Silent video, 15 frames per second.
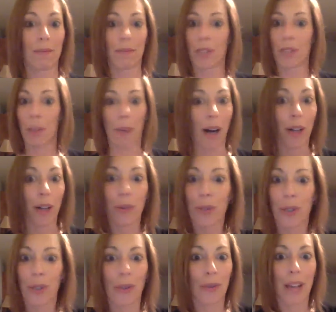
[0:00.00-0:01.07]
Tomorrow's a
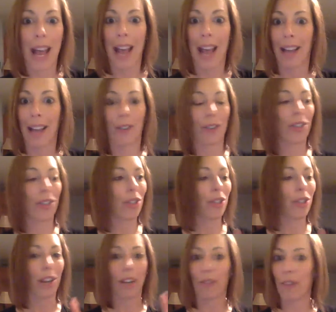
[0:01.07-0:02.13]
new day. You're going to
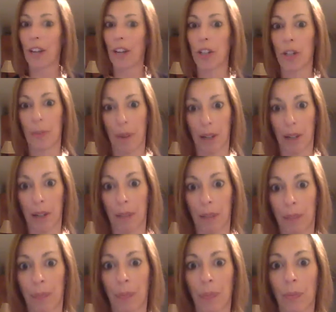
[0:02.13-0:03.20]
start fresh tomorrow.
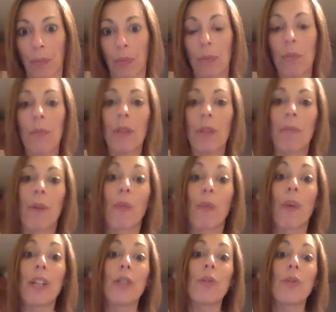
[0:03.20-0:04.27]
But
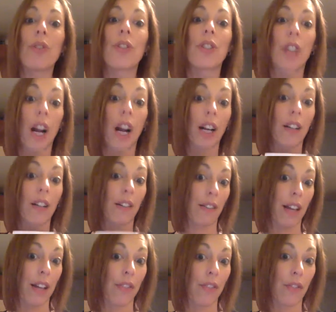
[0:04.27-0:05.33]
when you start
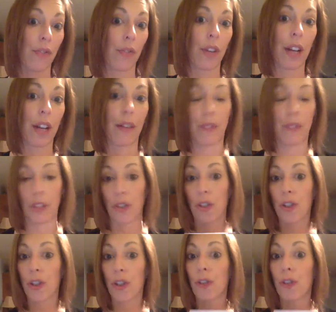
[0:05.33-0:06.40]
this is
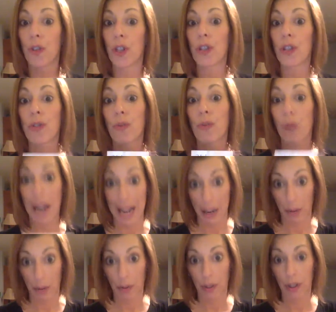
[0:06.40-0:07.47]
your first
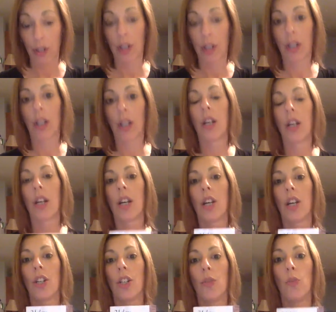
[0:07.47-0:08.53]
round.
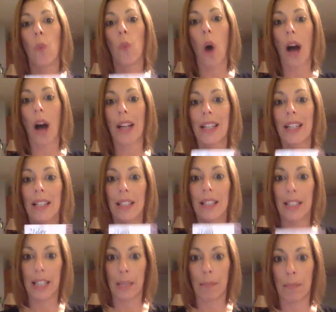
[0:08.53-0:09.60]
You want to
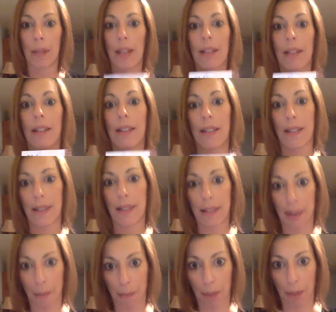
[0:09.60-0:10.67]
keep it
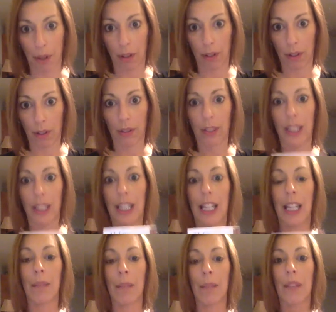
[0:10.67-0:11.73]
simple.
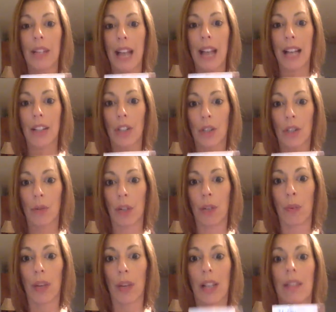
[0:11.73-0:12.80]
Keep the next
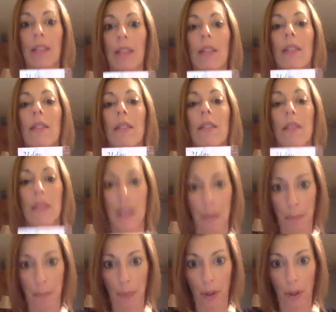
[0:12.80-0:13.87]
3 weeks
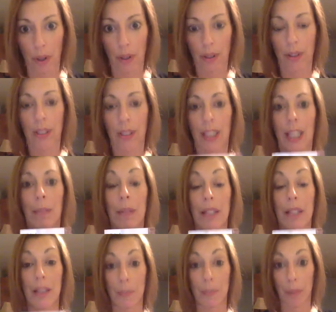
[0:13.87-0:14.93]
simple. Keep it
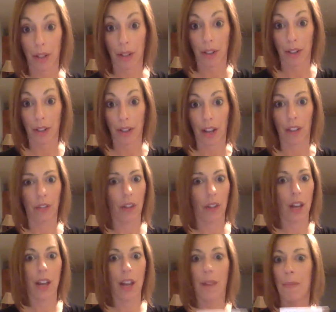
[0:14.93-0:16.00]
simple on yourself.
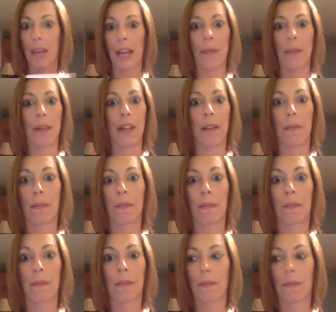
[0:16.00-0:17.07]
Maybe
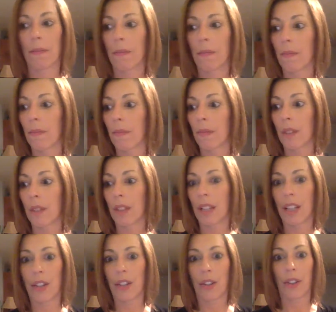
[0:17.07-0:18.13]

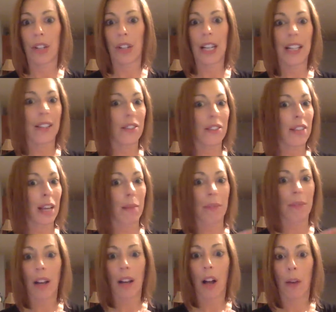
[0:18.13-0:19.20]
either eat the same
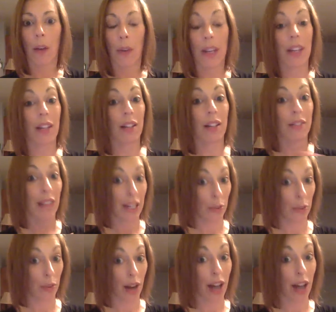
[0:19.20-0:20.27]
thing all week. That's
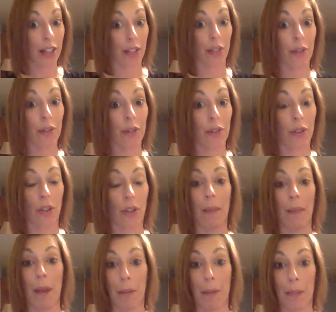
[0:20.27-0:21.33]
what I do, so that
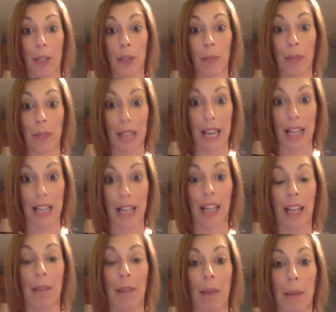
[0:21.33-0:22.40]
my meal
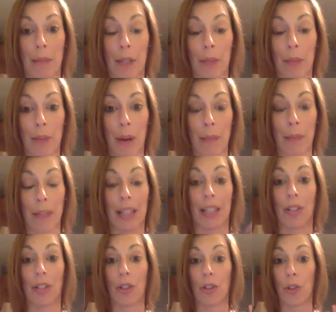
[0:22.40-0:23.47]
planning and my meal prepping
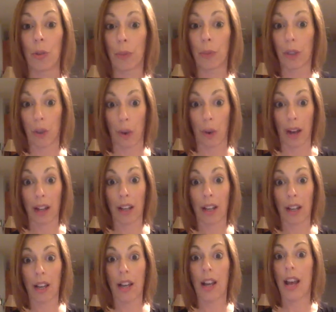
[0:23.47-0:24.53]
is super quick
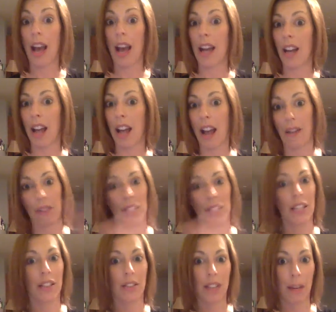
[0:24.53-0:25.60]
and I have to
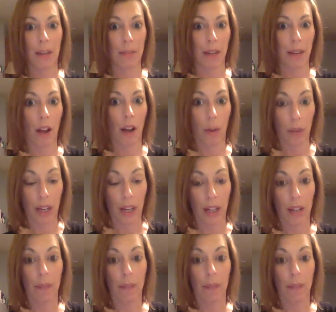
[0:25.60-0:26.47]
eat the same thing all week.